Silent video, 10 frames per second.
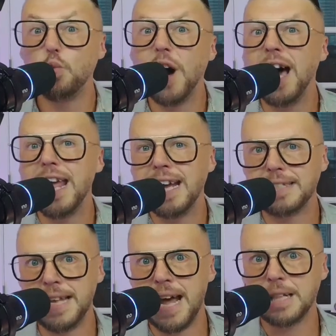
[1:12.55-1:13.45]
What
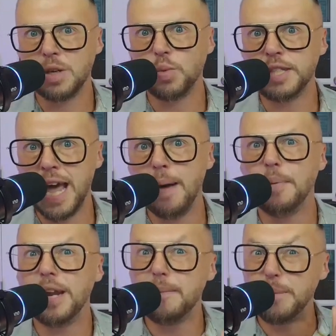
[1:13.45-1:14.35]
exactly was
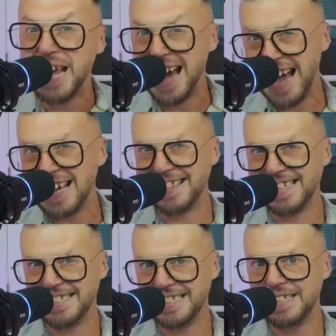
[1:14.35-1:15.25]
happening behind the
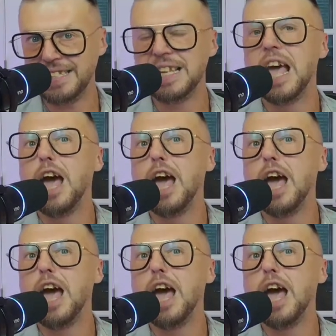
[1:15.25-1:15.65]
scenes?